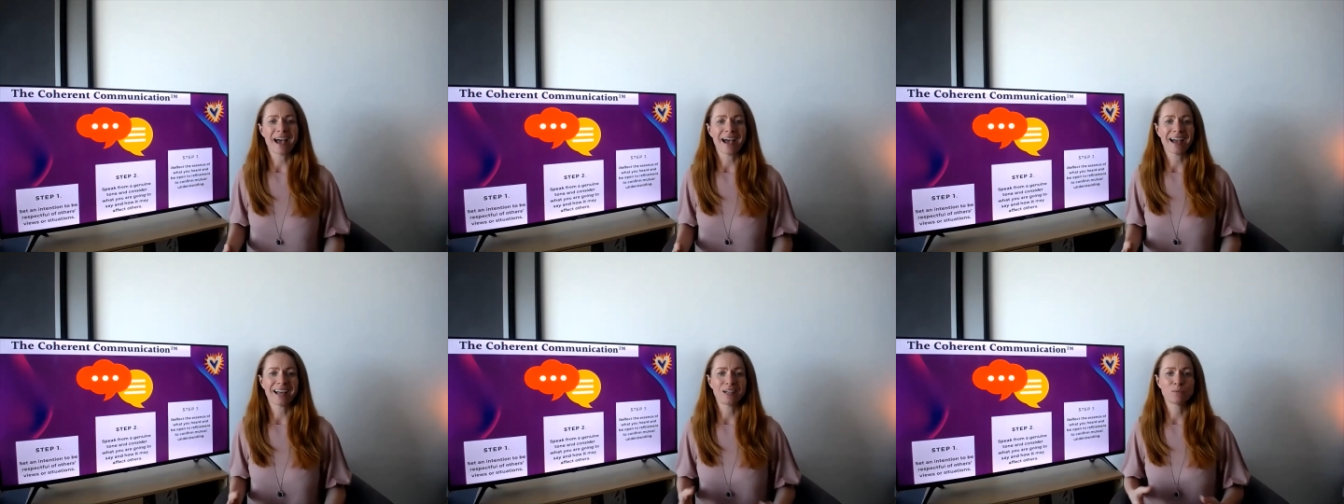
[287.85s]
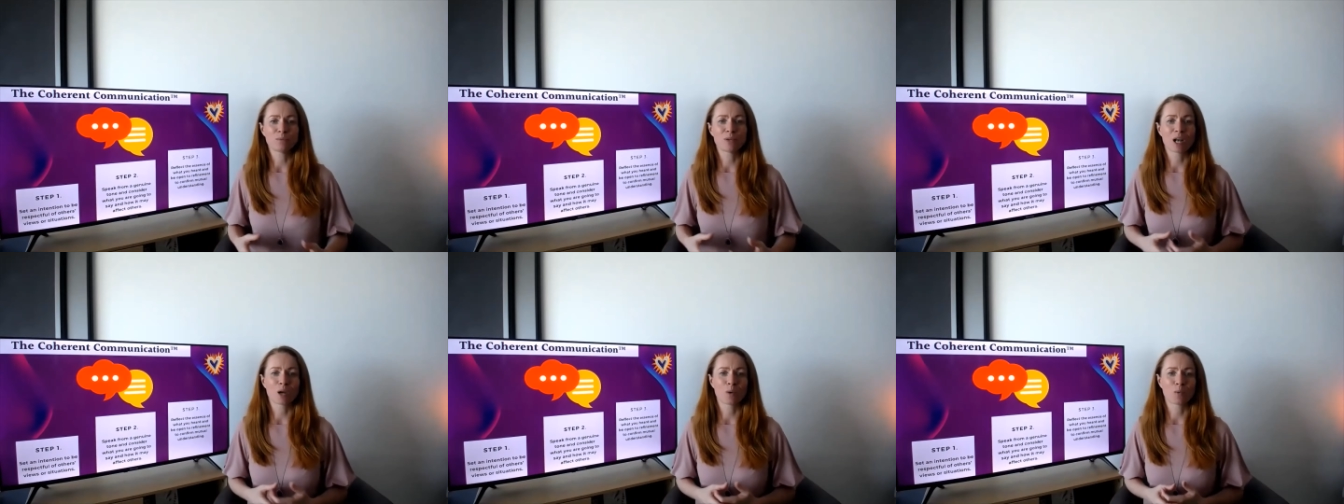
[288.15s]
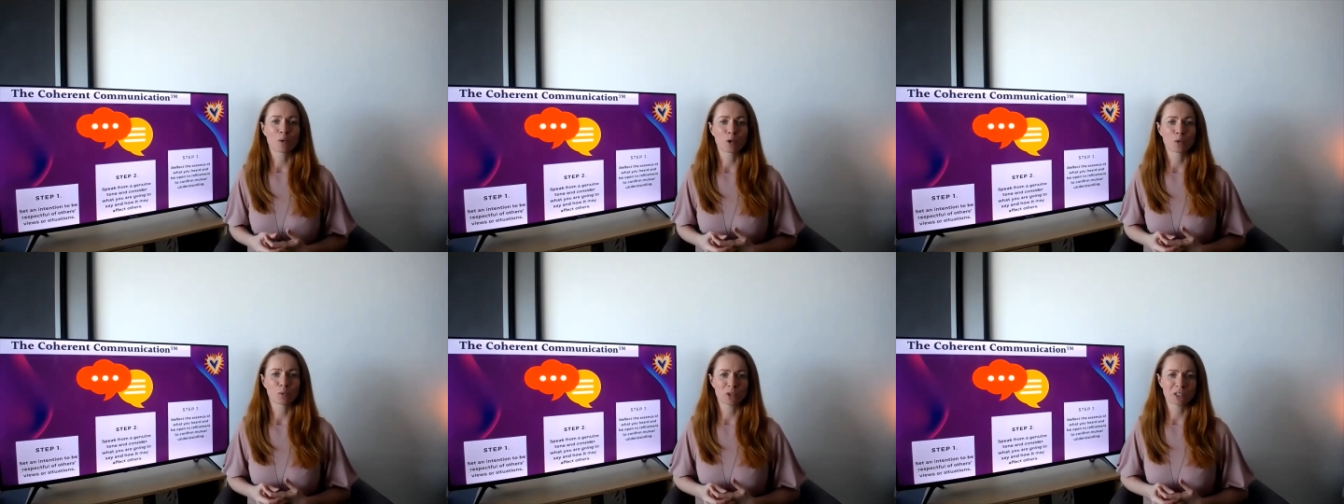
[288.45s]
time when I
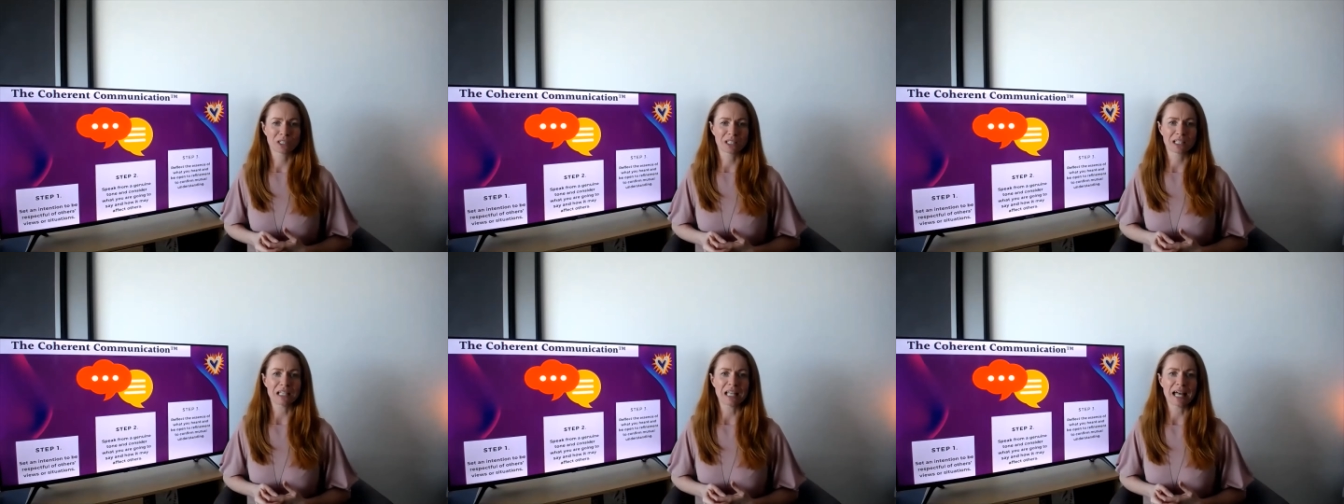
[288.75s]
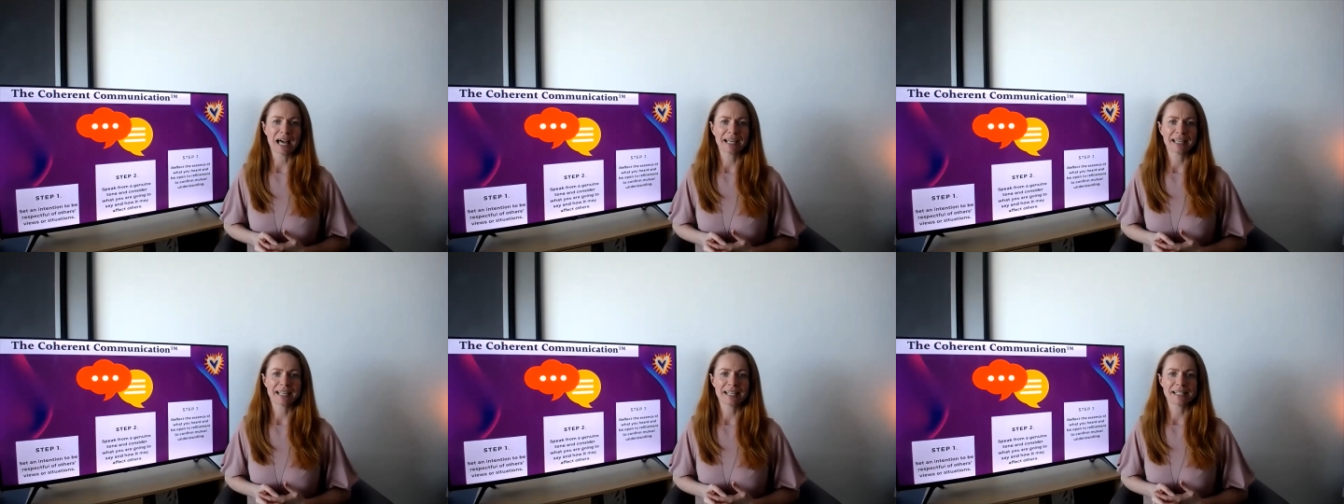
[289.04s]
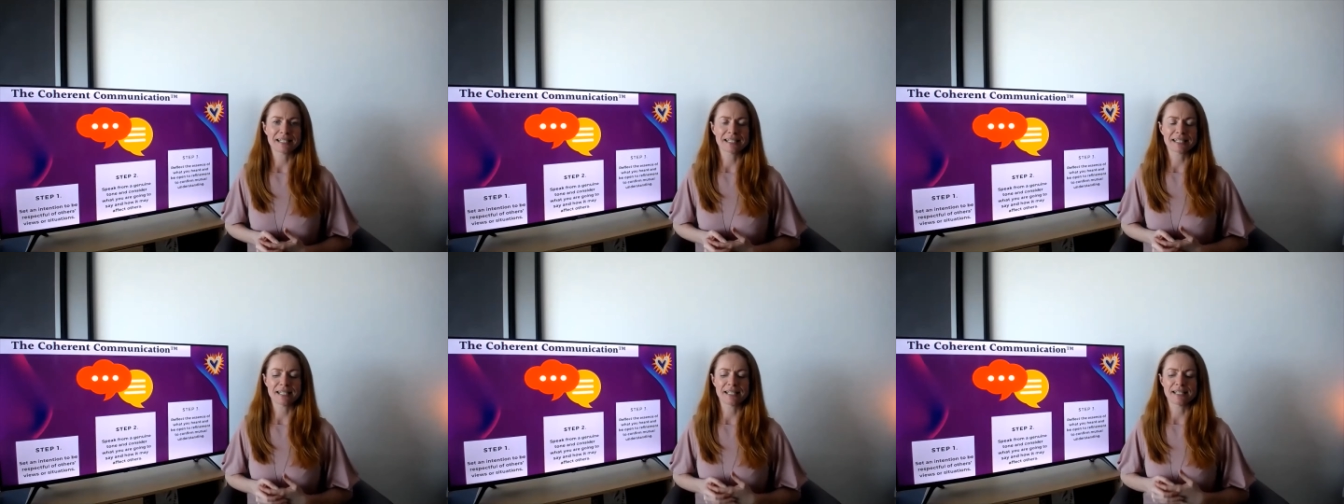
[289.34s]
work with
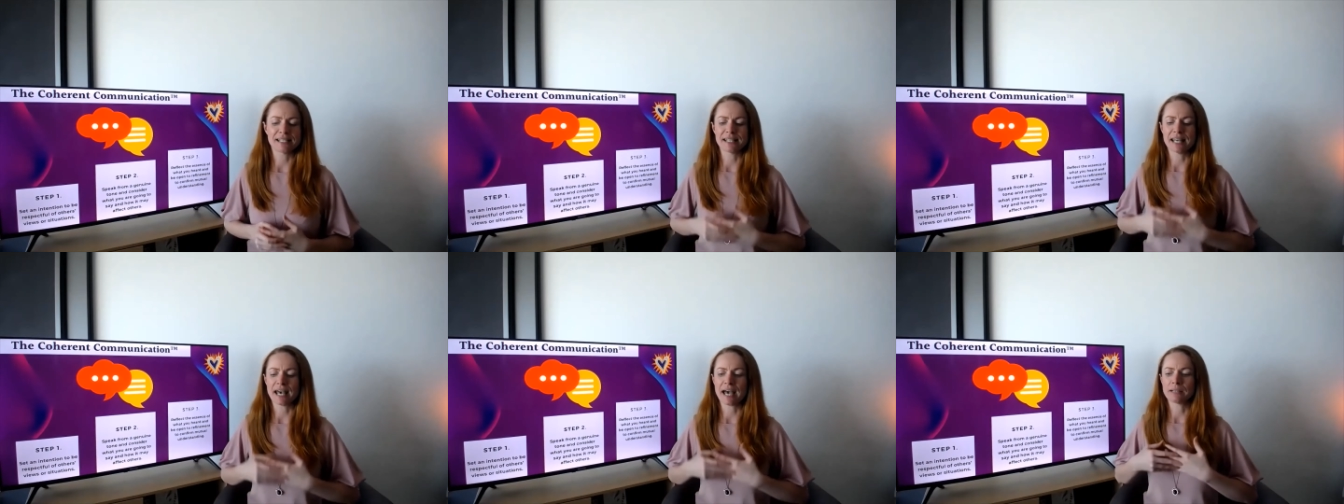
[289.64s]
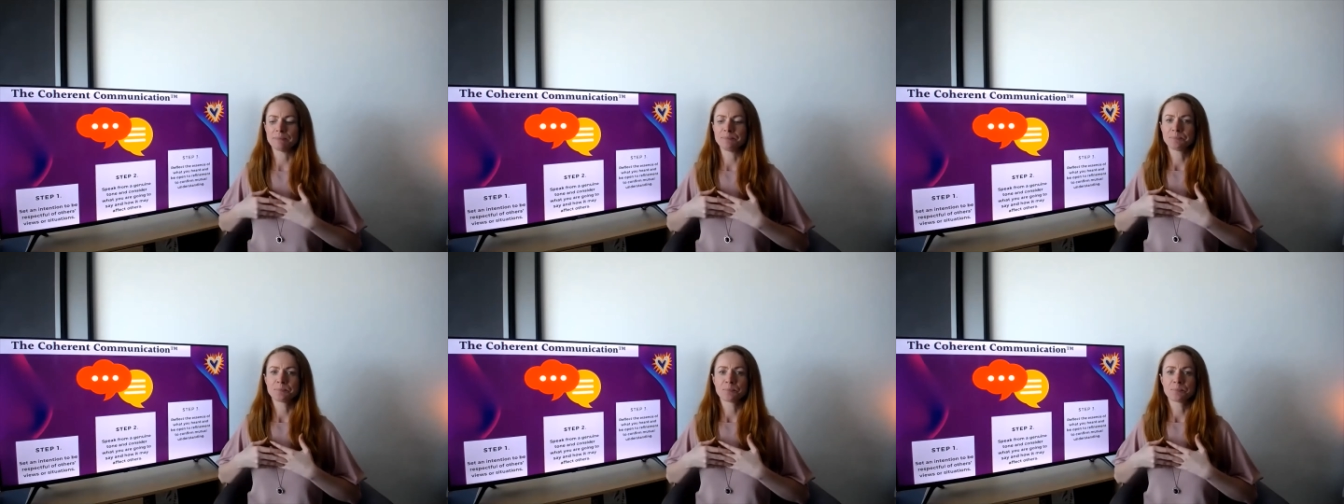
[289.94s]
clients is that